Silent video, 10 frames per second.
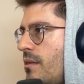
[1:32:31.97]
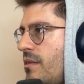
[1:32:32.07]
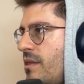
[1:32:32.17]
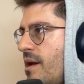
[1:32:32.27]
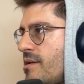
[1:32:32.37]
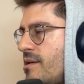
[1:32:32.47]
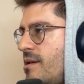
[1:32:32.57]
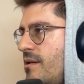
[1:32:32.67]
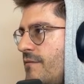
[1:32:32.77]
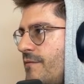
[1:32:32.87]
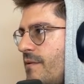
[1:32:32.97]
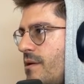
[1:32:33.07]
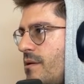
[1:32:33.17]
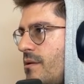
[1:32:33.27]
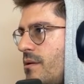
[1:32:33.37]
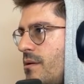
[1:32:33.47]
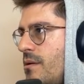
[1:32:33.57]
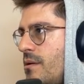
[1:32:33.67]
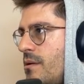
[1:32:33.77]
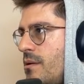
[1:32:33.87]
that given
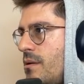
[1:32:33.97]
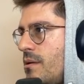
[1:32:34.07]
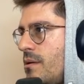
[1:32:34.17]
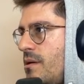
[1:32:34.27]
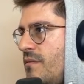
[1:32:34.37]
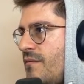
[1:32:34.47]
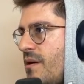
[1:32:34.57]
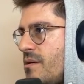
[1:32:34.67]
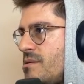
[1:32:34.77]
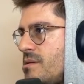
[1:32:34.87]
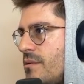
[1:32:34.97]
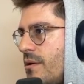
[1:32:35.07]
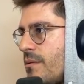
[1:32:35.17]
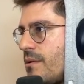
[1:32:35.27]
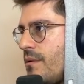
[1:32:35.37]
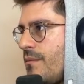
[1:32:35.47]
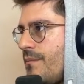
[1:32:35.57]
event. There we go.